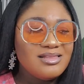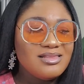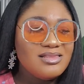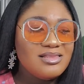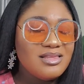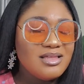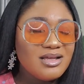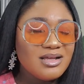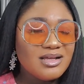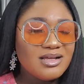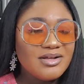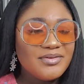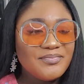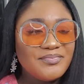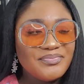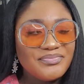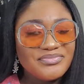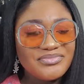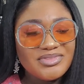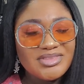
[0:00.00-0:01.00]
look
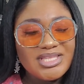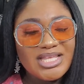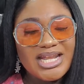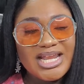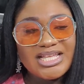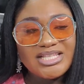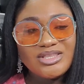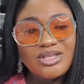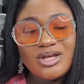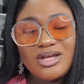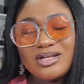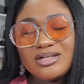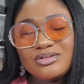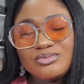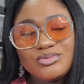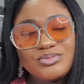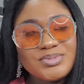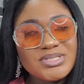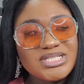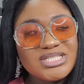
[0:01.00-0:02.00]
that I thought
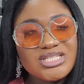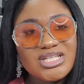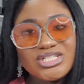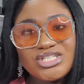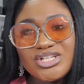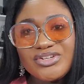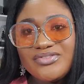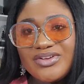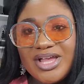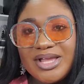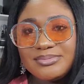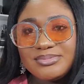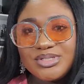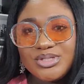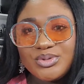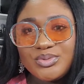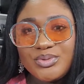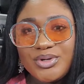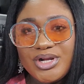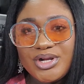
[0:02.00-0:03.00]
would be such a vibe
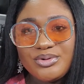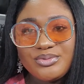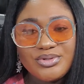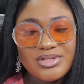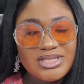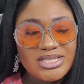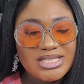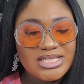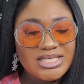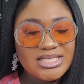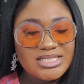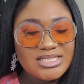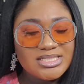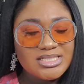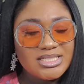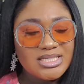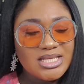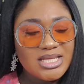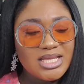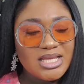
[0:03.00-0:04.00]
to wear with
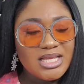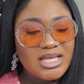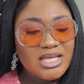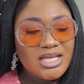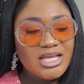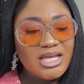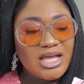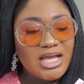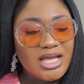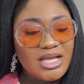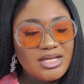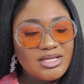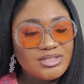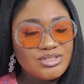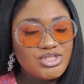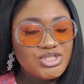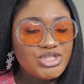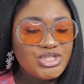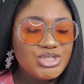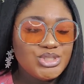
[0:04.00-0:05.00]
this
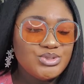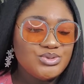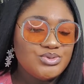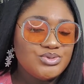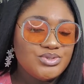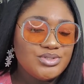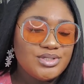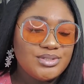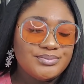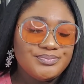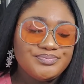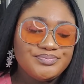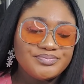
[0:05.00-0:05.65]
shoes.